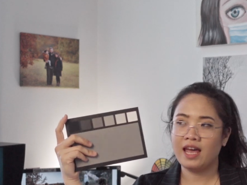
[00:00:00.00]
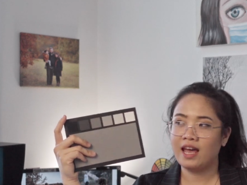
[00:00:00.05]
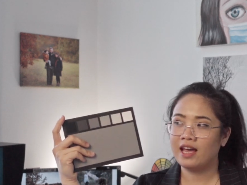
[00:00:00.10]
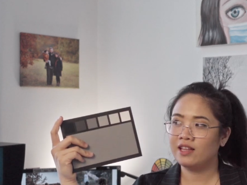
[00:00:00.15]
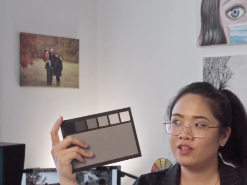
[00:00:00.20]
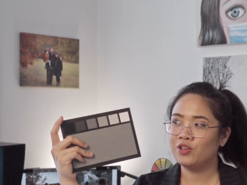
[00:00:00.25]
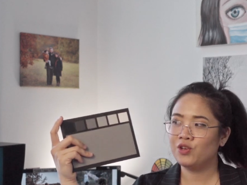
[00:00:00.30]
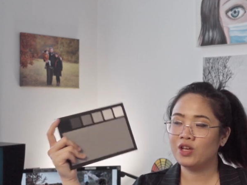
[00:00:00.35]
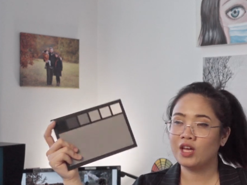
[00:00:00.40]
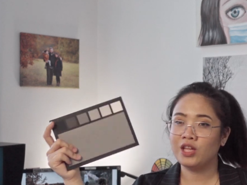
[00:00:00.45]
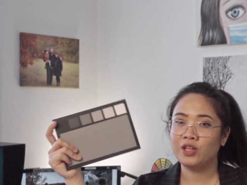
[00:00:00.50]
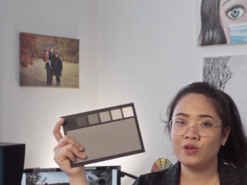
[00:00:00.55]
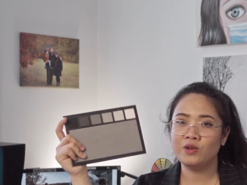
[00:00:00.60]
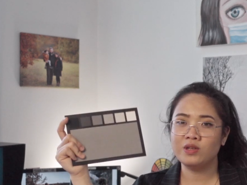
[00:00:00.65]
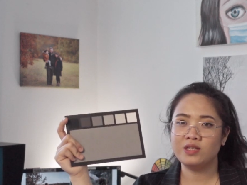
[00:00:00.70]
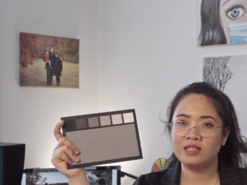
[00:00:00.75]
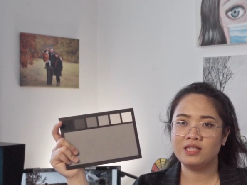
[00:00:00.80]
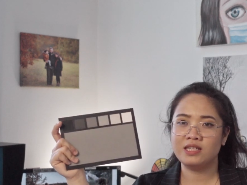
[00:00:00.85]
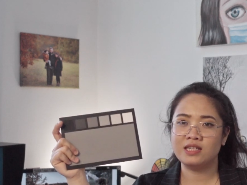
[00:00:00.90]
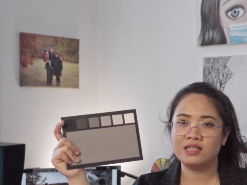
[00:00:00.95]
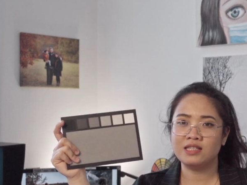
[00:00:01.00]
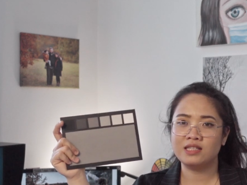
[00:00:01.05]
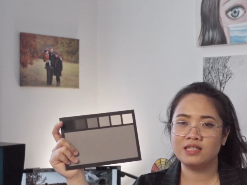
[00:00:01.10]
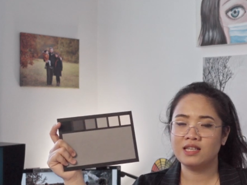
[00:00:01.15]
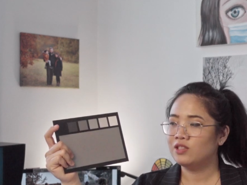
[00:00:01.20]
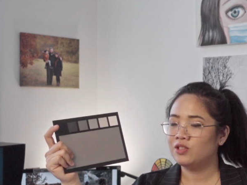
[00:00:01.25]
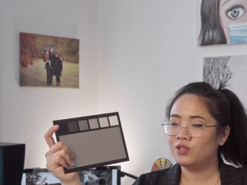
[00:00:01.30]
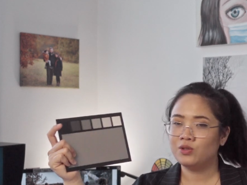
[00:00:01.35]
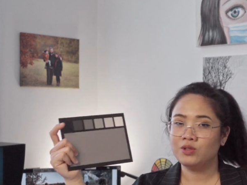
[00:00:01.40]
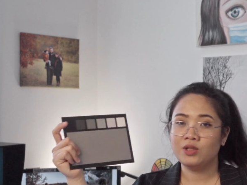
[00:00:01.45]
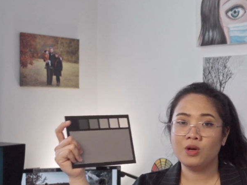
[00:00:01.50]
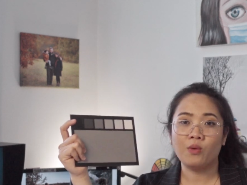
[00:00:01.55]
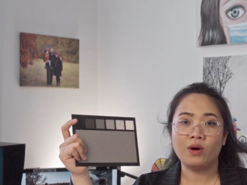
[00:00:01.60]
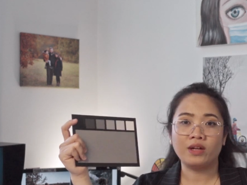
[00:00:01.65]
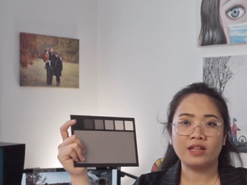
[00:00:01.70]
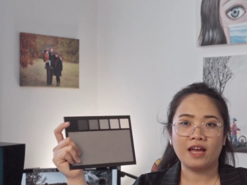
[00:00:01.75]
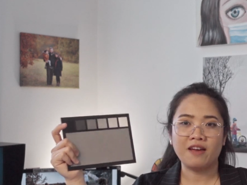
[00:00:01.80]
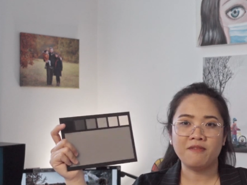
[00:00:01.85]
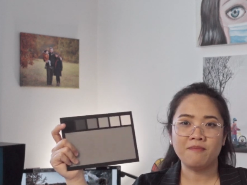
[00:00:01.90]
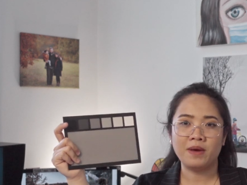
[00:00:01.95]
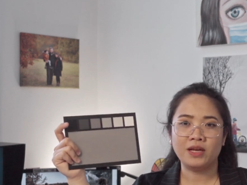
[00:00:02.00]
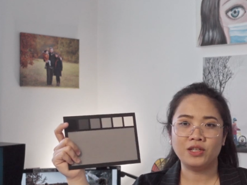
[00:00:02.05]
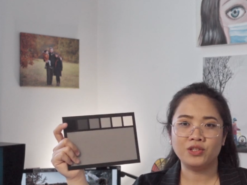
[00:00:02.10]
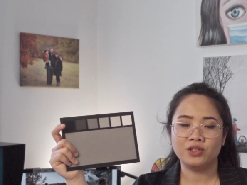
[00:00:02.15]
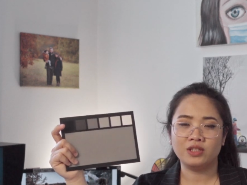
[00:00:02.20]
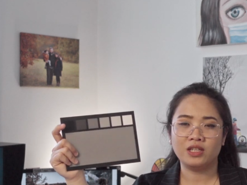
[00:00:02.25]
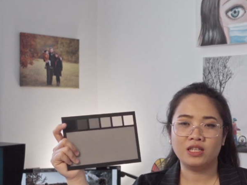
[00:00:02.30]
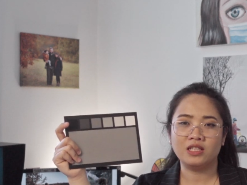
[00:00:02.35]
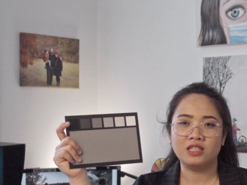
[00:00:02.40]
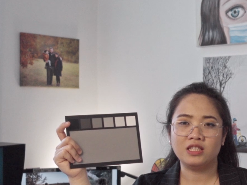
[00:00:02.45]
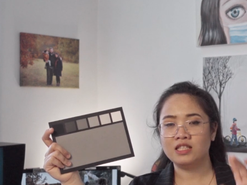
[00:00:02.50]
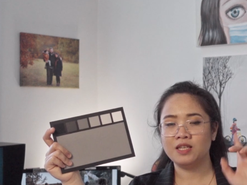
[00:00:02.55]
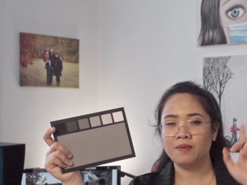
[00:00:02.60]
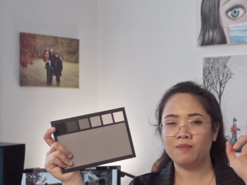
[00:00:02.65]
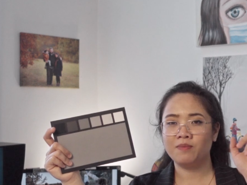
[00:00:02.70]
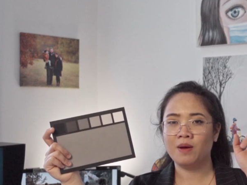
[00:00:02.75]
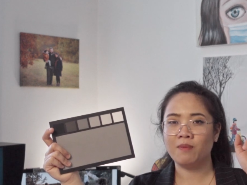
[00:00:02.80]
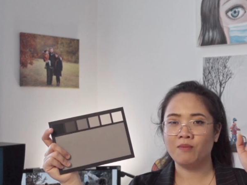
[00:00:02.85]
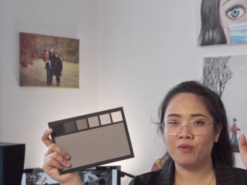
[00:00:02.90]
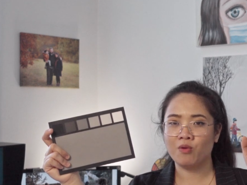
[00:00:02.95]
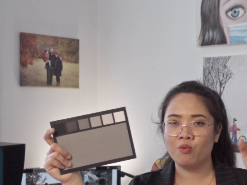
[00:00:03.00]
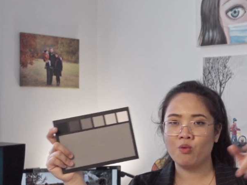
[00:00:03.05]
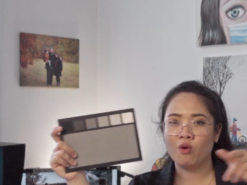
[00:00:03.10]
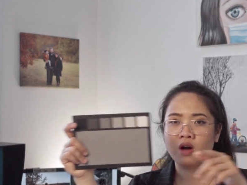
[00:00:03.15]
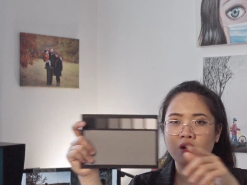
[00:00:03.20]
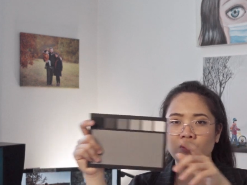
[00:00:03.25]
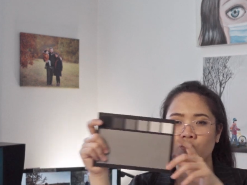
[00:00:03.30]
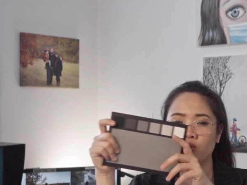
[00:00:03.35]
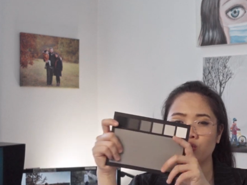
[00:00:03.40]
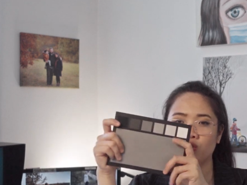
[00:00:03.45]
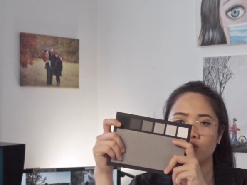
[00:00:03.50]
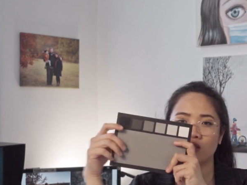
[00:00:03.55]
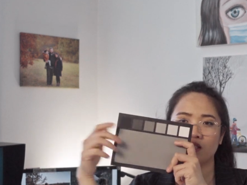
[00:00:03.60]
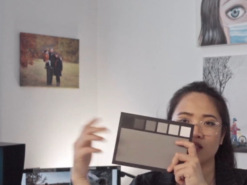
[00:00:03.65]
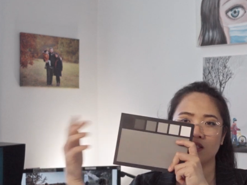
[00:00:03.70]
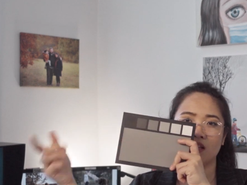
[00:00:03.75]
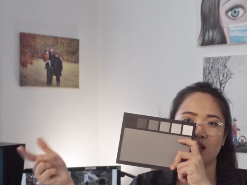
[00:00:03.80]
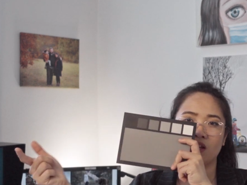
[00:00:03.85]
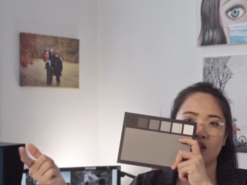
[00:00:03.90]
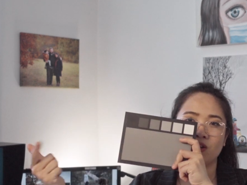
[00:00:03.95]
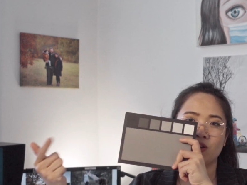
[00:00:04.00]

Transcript: and you can use this to the one I've mentioned in tip number one, which is